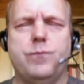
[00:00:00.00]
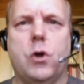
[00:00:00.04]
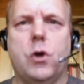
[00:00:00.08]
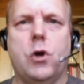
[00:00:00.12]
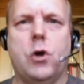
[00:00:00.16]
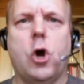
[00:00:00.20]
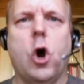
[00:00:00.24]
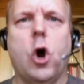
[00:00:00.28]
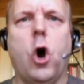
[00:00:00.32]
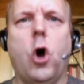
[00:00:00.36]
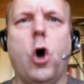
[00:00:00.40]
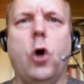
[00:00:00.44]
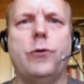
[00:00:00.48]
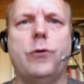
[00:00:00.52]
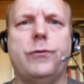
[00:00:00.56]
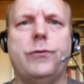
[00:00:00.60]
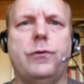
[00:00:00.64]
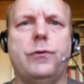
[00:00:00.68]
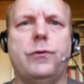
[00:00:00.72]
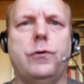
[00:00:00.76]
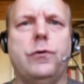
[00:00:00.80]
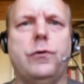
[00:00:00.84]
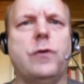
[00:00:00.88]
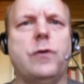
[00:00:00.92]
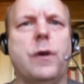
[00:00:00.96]
calls
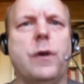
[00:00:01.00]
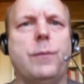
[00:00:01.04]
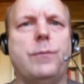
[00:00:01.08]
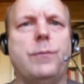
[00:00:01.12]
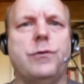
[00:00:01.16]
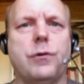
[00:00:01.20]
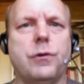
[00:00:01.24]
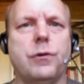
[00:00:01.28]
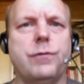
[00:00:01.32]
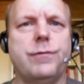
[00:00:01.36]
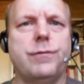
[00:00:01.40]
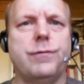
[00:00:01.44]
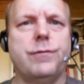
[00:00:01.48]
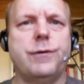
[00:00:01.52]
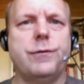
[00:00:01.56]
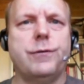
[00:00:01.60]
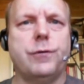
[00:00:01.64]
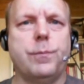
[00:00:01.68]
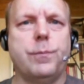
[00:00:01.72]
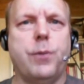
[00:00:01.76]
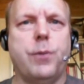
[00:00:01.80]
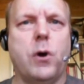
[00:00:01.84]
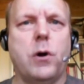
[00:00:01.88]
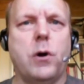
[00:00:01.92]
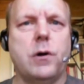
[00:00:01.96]
to some service
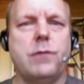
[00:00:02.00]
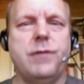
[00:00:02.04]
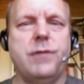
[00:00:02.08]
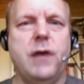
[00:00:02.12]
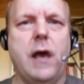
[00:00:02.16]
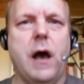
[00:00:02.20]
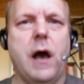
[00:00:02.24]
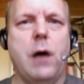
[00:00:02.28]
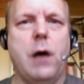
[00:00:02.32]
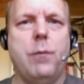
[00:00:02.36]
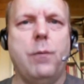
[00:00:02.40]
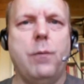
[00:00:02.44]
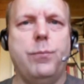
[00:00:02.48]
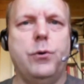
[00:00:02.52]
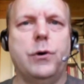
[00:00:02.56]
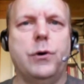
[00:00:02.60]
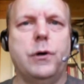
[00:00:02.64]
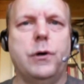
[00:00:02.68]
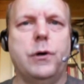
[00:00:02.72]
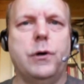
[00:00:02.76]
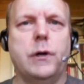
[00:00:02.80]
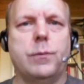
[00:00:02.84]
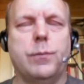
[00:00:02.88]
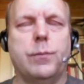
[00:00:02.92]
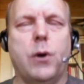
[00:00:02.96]
are part of the
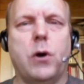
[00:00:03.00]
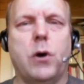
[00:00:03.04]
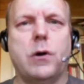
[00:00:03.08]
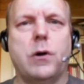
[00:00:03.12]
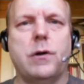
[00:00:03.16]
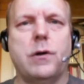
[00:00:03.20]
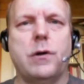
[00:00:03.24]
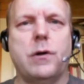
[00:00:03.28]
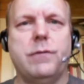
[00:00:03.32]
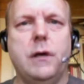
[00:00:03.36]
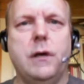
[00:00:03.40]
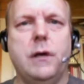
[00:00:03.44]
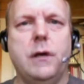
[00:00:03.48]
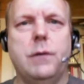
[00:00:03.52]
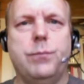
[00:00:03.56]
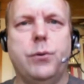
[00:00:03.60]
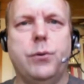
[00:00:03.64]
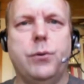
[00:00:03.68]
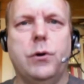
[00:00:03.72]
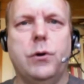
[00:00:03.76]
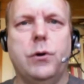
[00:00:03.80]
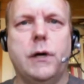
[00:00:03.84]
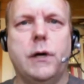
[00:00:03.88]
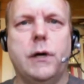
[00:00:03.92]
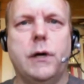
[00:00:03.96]
output or part of the
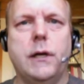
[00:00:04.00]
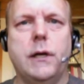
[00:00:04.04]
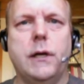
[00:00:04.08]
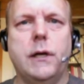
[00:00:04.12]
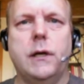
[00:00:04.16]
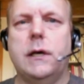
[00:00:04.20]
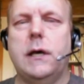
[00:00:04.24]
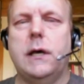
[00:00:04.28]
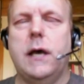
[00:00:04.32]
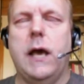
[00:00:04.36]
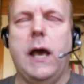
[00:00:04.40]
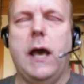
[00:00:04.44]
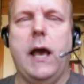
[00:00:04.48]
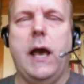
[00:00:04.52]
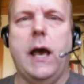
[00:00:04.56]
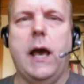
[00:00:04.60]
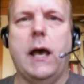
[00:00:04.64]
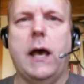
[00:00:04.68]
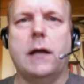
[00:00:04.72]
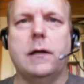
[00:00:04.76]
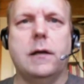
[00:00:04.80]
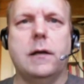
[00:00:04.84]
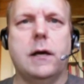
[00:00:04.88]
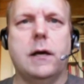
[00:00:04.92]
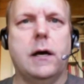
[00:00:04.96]
input,
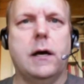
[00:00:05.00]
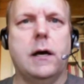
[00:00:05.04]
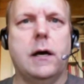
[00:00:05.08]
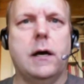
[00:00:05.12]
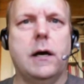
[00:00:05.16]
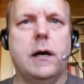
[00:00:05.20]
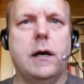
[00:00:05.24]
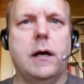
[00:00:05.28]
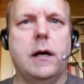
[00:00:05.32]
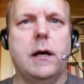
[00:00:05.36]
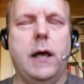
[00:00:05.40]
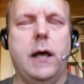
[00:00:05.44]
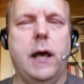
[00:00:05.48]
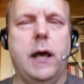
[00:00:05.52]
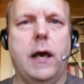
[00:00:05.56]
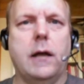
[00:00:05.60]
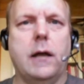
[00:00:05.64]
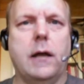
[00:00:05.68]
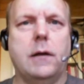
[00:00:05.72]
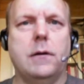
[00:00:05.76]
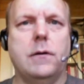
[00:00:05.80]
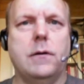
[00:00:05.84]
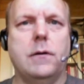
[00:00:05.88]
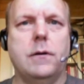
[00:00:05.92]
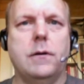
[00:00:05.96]
and
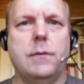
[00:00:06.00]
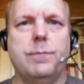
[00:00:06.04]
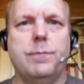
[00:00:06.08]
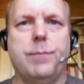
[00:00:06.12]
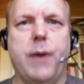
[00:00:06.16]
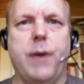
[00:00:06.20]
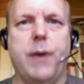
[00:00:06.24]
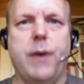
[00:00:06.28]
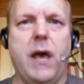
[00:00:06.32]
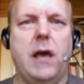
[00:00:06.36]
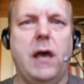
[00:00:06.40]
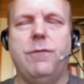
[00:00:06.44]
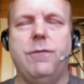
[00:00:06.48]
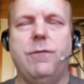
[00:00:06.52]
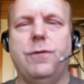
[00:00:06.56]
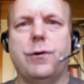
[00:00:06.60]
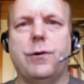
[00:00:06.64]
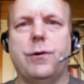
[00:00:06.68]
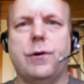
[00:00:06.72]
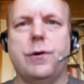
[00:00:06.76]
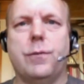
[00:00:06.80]
behavior in a